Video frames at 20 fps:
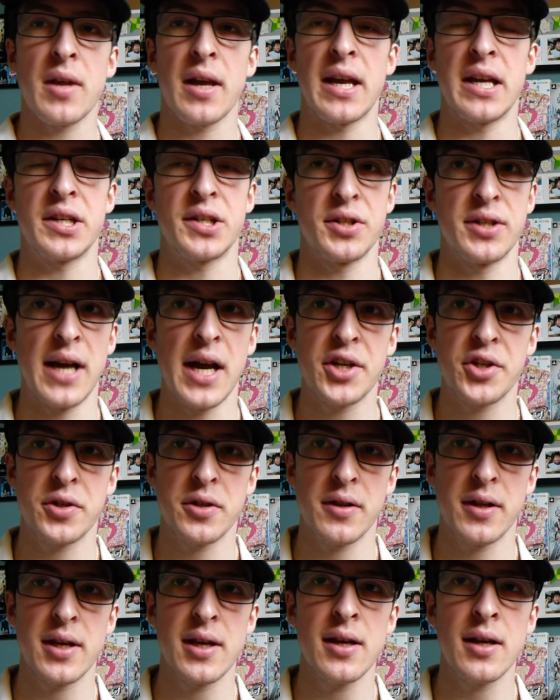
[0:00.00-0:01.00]

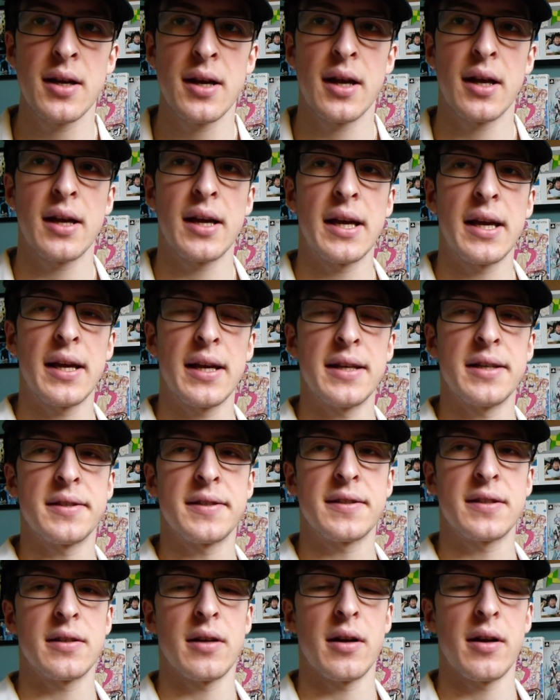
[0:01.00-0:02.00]
internationally
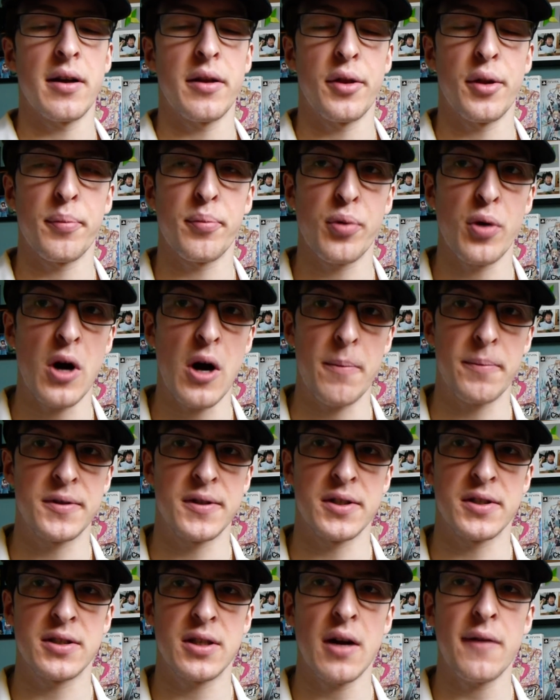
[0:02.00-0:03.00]
is the props,
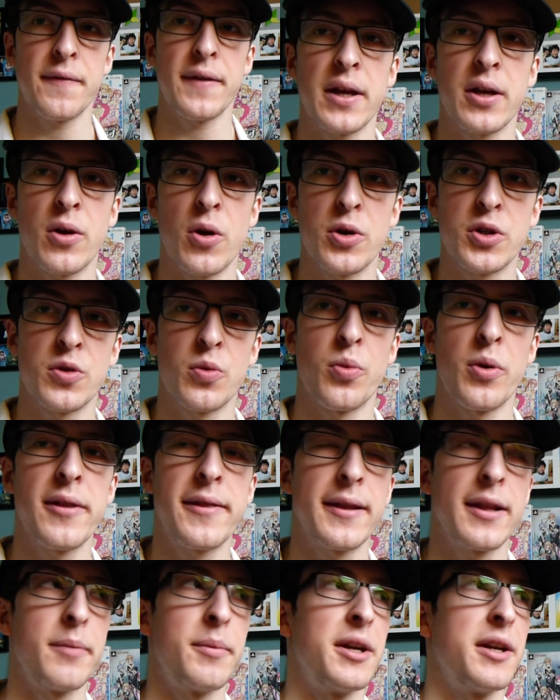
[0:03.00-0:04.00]
the stuff goes with
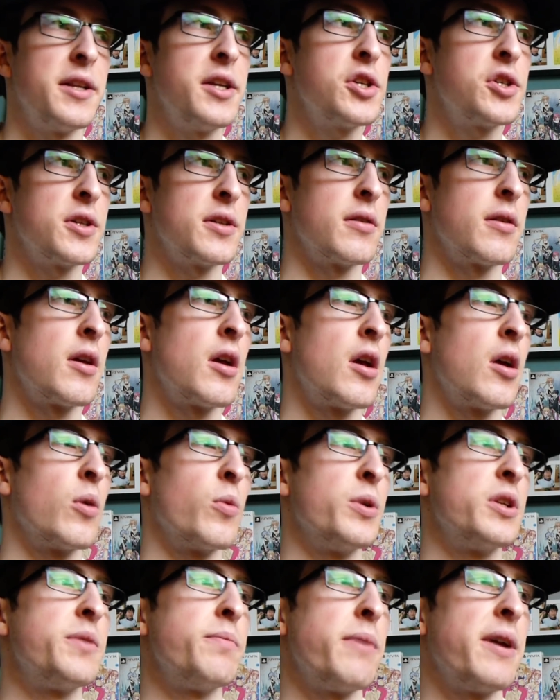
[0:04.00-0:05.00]
the limited edition,
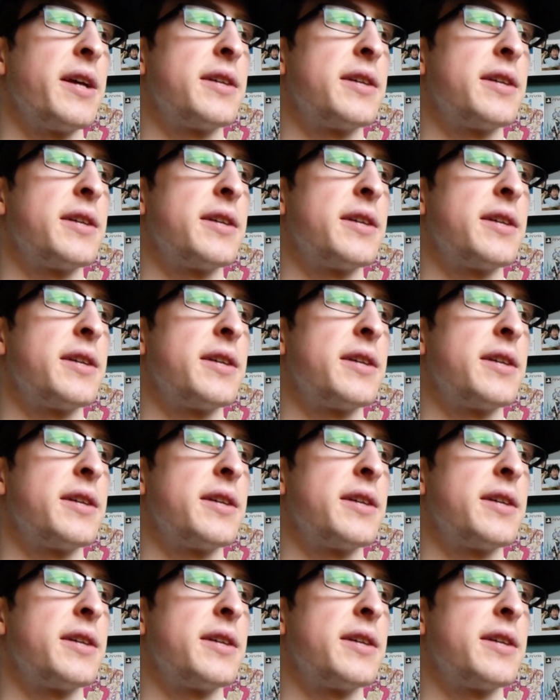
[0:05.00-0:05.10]
which